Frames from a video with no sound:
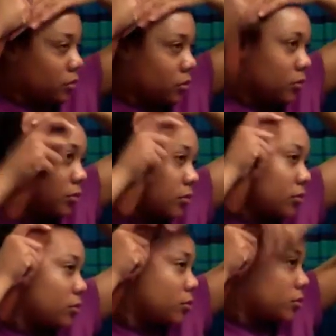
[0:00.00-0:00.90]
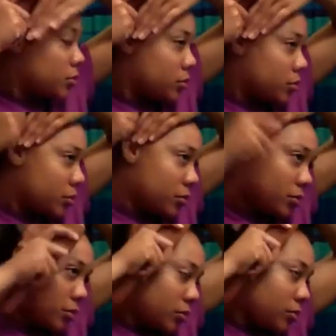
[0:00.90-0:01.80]

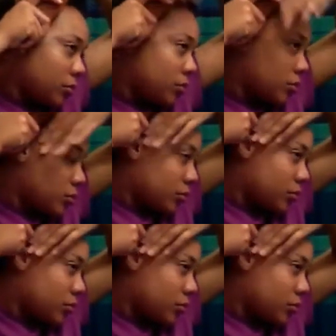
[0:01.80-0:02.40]
[no speech]